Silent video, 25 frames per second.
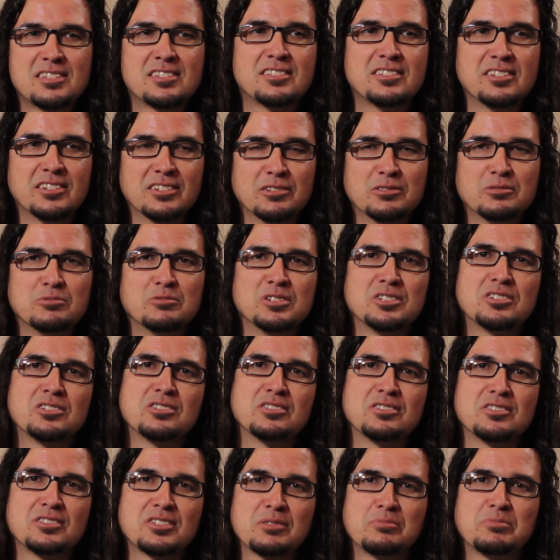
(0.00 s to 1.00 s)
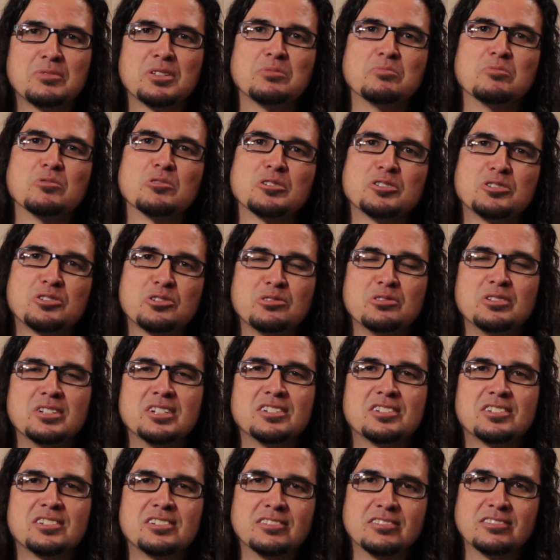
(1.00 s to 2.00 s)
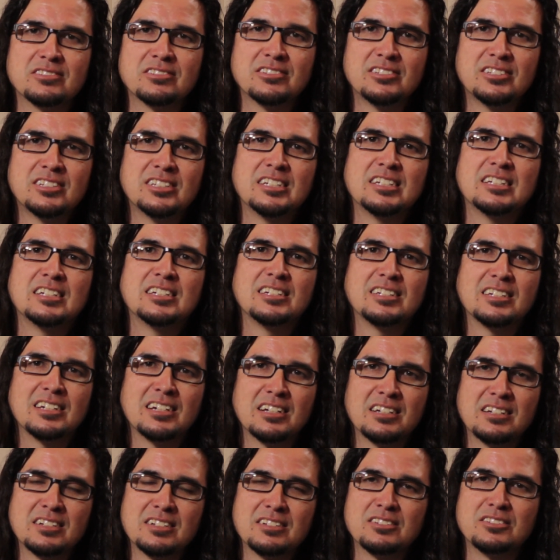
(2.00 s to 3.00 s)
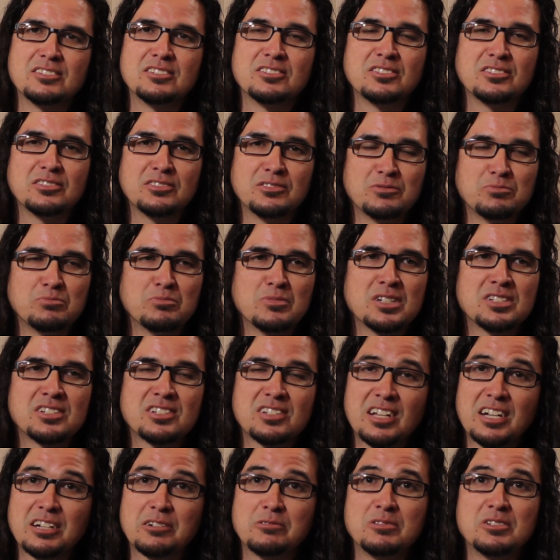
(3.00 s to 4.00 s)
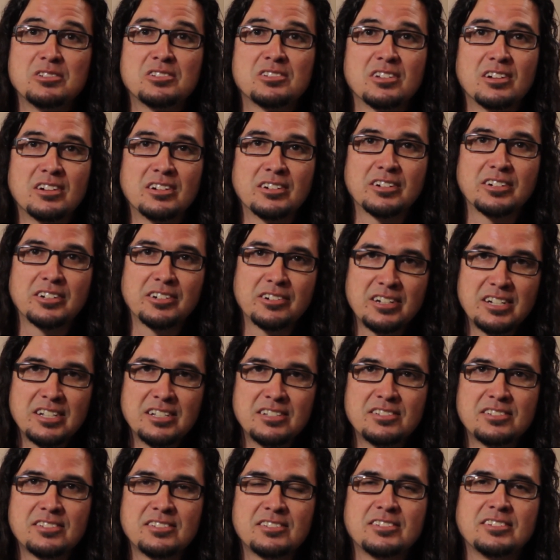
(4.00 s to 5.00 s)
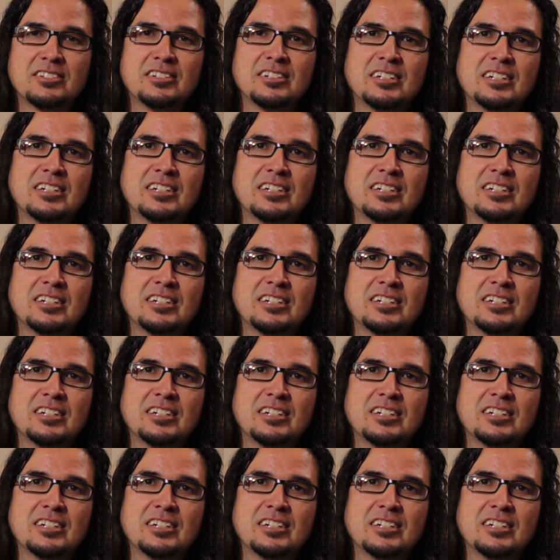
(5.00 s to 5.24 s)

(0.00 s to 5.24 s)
still, which is something more traditional, much like we saw in Greece.